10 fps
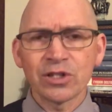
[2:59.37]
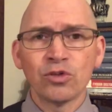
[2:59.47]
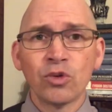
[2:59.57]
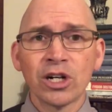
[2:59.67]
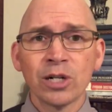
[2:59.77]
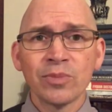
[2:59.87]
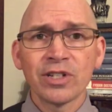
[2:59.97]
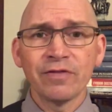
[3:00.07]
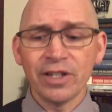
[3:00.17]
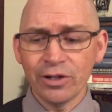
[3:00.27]
Worms
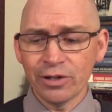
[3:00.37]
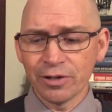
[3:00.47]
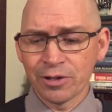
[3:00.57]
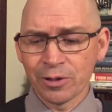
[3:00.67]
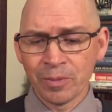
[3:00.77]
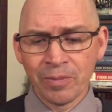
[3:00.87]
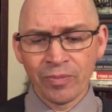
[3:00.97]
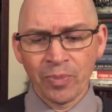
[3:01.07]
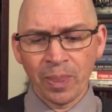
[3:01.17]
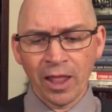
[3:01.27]
of the Earth.
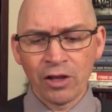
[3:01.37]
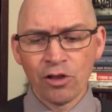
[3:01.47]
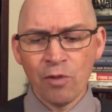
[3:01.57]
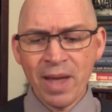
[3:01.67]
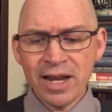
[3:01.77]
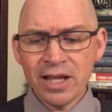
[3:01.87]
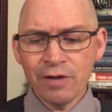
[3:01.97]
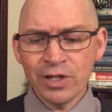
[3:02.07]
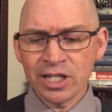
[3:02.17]
Though many of his